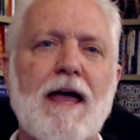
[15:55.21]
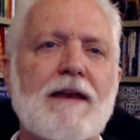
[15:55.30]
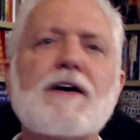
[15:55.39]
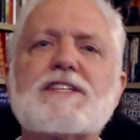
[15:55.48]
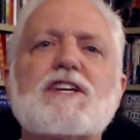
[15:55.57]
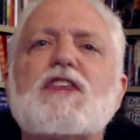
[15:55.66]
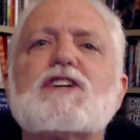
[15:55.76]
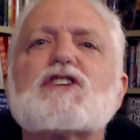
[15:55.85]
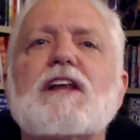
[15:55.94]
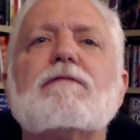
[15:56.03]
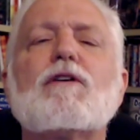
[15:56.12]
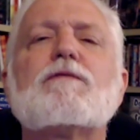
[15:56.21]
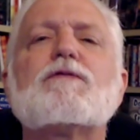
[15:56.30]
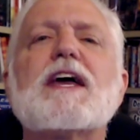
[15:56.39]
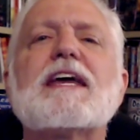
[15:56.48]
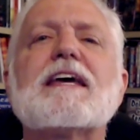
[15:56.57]
Now, it's at this level of
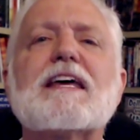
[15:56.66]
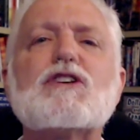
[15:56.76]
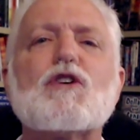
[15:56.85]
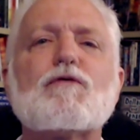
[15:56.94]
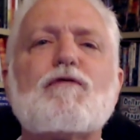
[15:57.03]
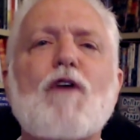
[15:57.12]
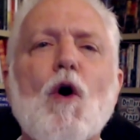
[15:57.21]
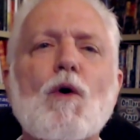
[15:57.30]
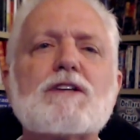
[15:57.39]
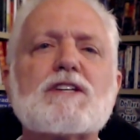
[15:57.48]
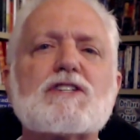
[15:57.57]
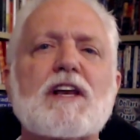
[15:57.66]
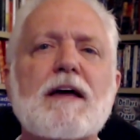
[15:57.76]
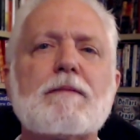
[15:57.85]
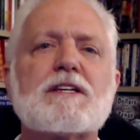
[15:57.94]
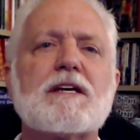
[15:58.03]
thinking that your focus is
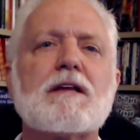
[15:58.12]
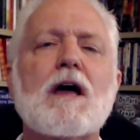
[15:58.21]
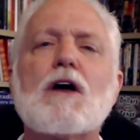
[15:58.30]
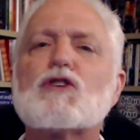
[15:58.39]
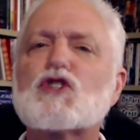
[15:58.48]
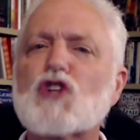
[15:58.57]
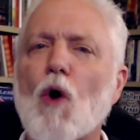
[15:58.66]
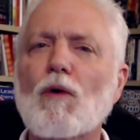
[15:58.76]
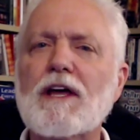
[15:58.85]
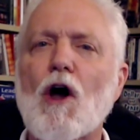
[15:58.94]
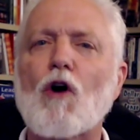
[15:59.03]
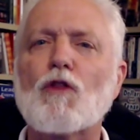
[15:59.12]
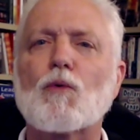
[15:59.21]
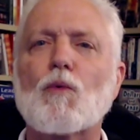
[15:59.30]
limited solely on the